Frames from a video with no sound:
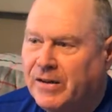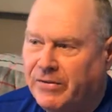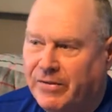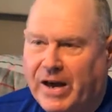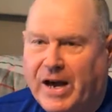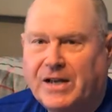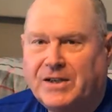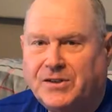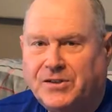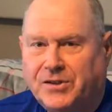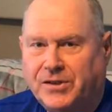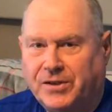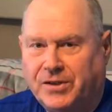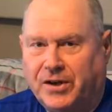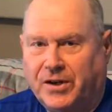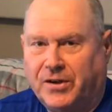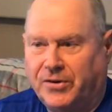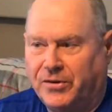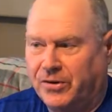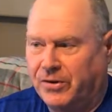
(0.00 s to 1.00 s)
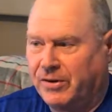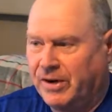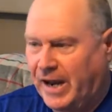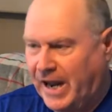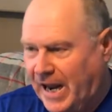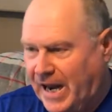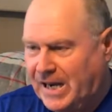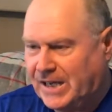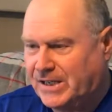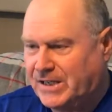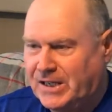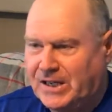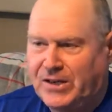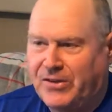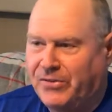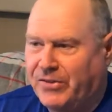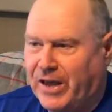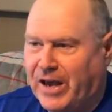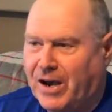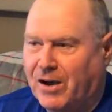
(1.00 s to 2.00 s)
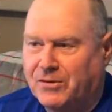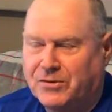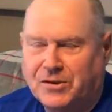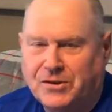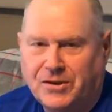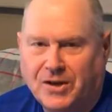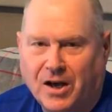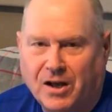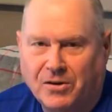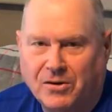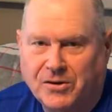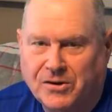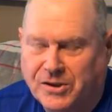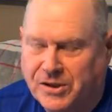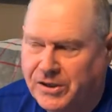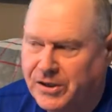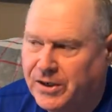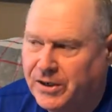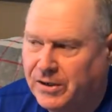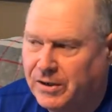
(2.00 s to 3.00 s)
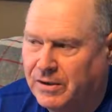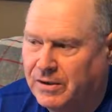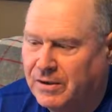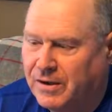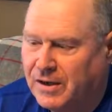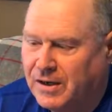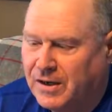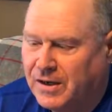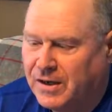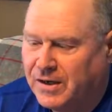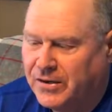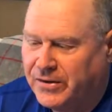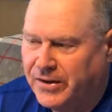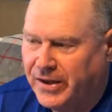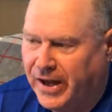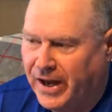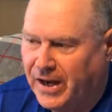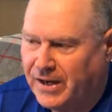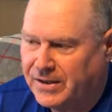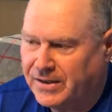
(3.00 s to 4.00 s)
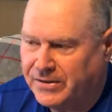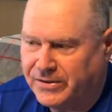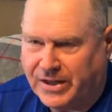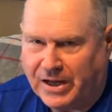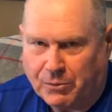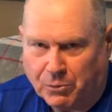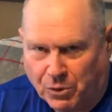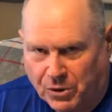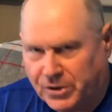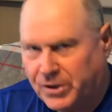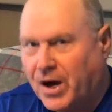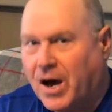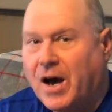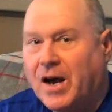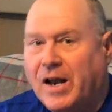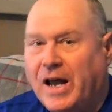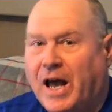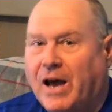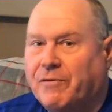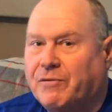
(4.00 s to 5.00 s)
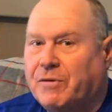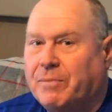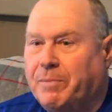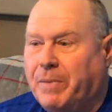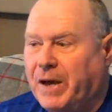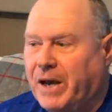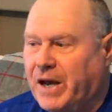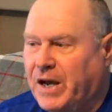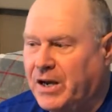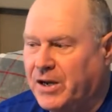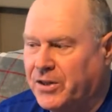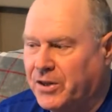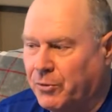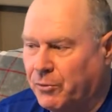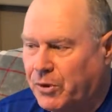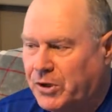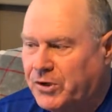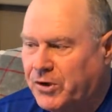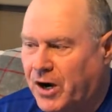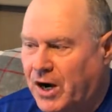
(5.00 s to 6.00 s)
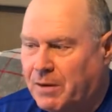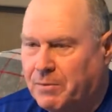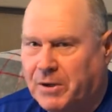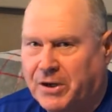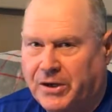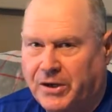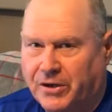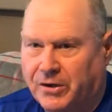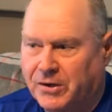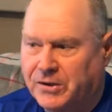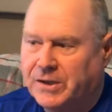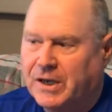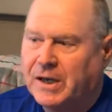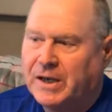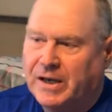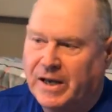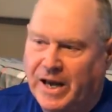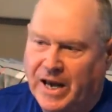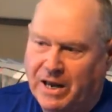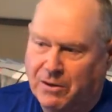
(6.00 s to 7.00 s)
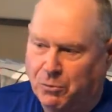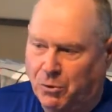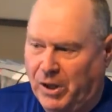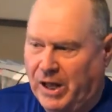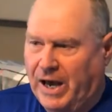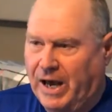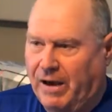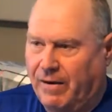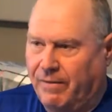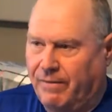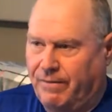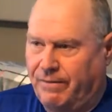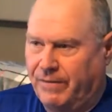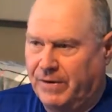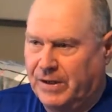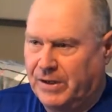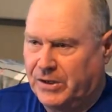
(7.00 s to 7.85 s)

that's another $18,000 a year that they will not have to pay in their retirement years, and will have